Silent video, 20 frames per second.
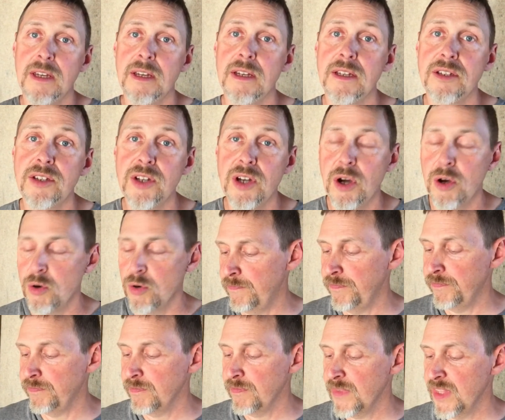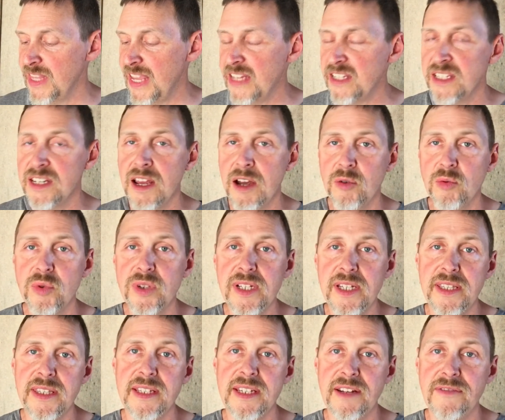So that's not
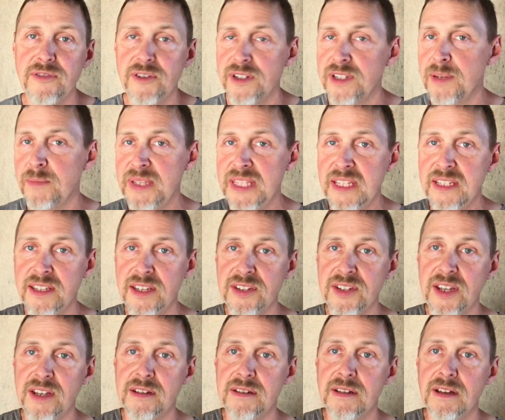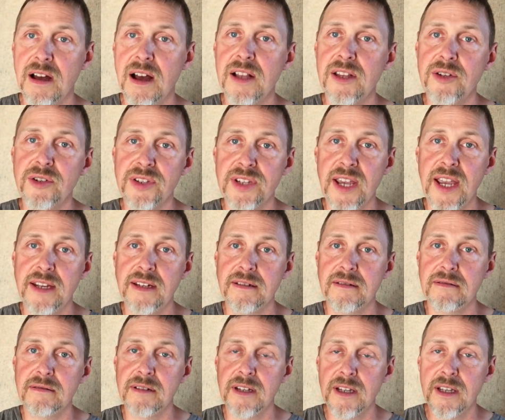really the difference. I mean, this is a hollow sight.
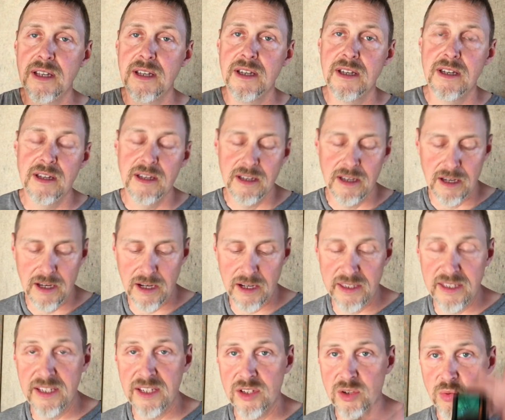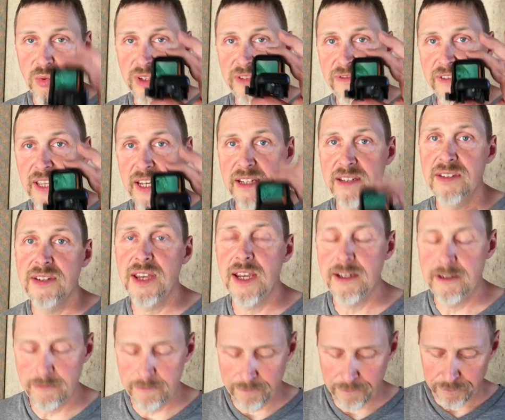This is a reflex
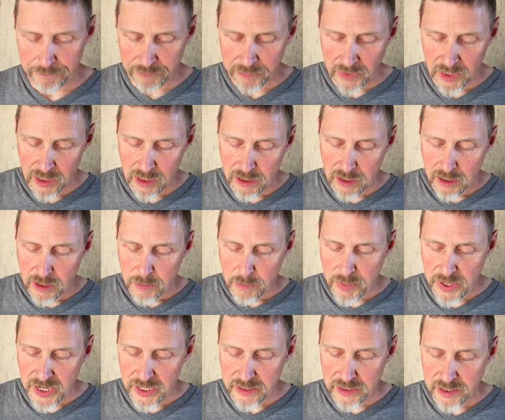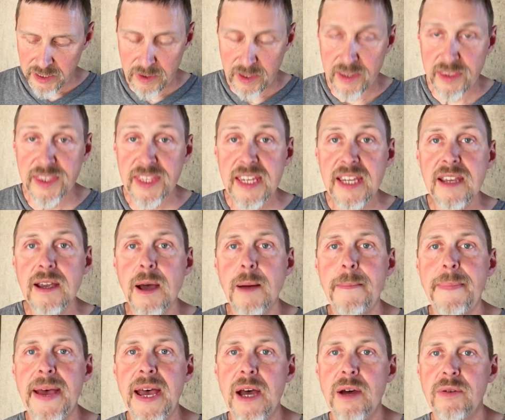sight. But the thing
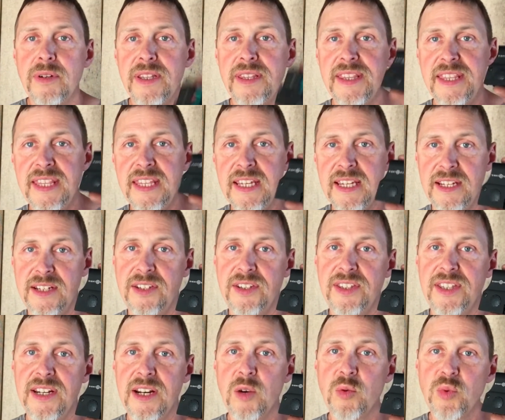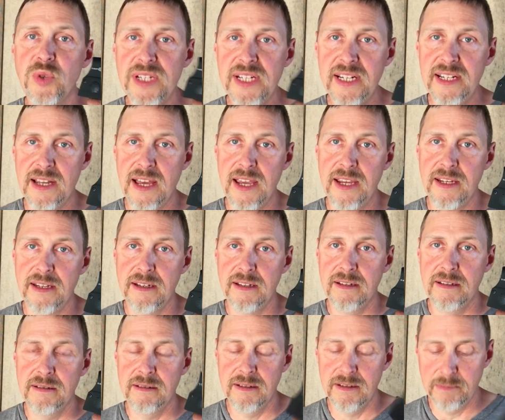about this that I really like,
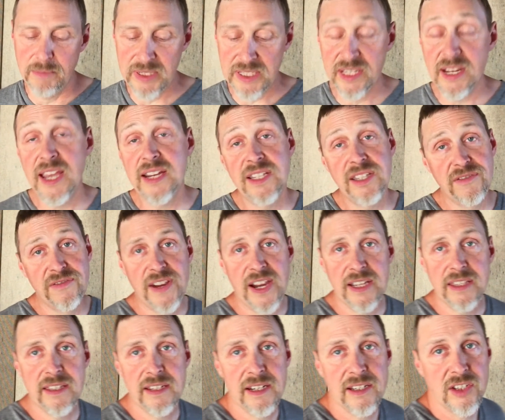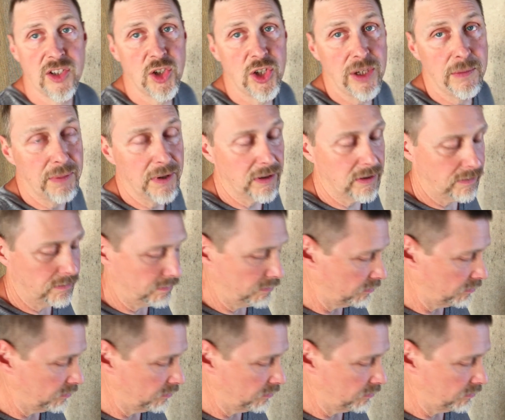besides the fact that it's cheaper,